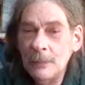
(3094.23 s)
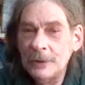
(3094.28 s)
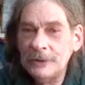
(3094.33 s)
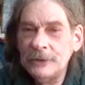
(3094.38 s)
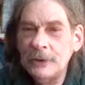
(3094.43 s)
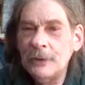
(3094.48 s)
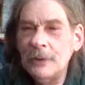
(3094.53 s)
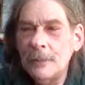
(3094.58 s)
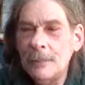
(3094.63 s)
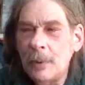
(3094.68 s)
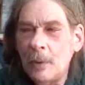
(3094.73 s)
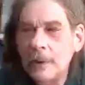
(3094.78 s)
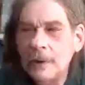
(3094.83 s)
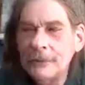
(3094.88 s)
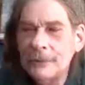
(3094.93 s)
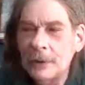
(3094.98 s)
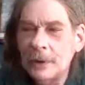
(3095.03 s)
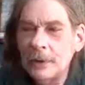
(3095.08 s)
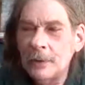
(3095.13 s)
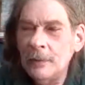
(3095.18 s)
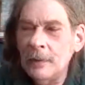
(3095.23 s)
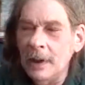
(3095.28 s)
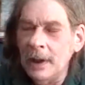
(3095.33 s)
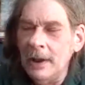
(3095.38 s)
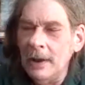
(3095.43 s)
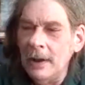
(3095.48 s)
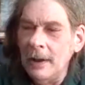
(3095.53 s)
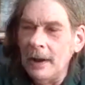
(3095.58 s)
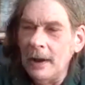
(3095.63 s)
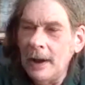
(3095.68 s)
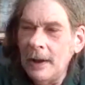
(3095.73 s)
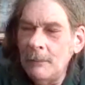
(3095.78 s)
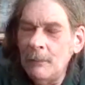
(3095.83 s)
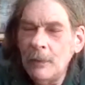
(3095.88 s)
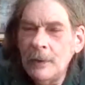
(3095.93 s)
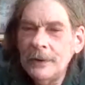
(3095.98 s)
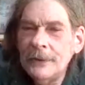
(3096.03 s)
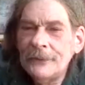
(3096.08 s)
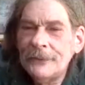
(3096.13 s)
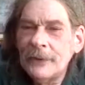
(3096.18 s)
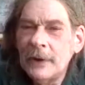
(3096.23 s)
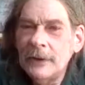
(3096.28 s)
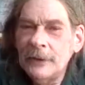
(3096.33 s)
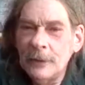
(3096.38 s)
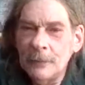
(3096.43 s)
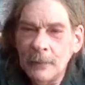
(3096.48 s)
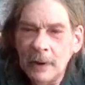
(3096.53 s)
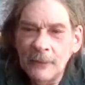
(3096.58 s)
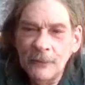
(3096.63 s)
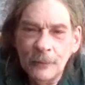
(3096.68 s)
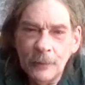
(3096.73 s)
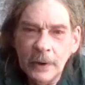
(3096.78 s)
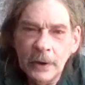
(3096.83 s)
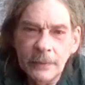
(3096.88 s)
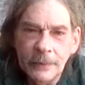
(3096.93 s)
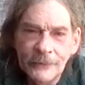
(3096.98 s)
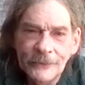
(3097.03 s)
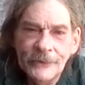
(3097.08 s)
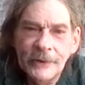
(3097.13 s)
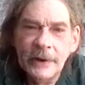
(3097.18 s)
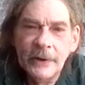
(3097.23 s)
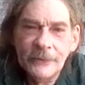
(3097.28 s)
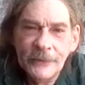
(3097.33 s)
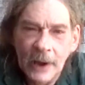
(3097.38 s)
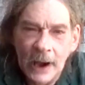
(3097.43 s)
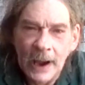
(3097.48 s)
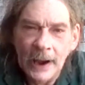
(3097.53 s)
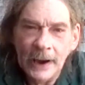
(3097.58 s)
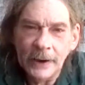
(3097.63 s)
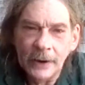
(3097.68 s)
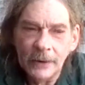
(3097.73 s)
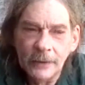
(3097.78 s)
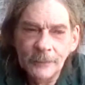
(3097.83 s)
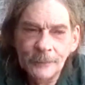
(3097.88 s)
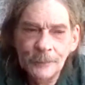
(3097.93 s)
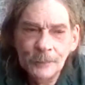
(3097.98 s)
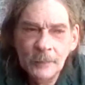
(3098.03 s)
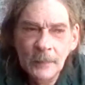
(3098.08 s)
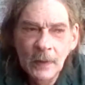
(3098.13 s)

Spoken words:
But to the point, though, I want to say that my frequency is higher.